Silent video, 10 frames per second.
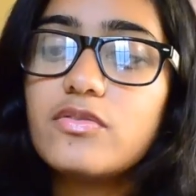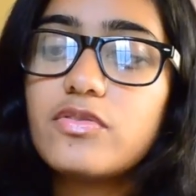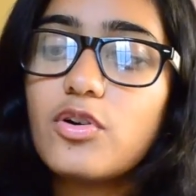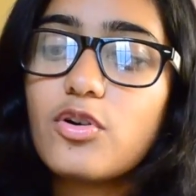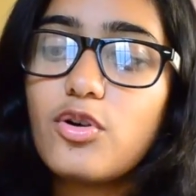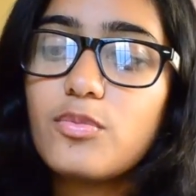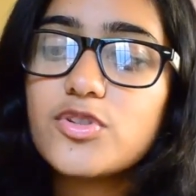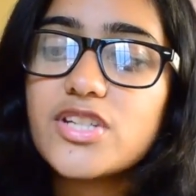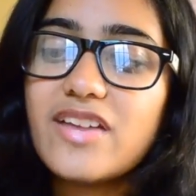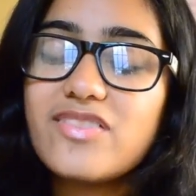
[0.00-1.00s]
for
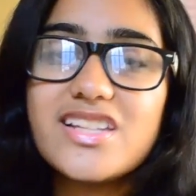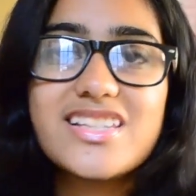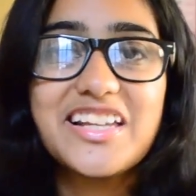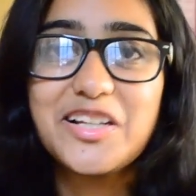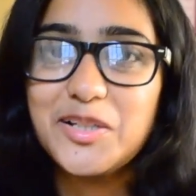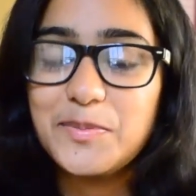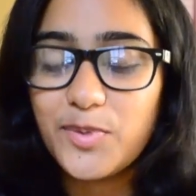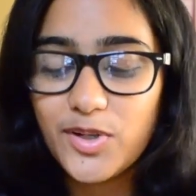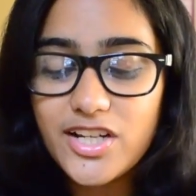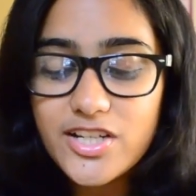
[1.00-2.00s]
almost every single
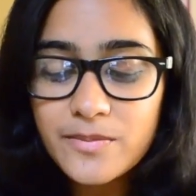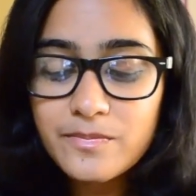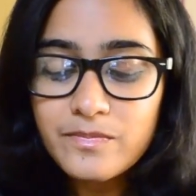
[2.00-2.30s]
polish.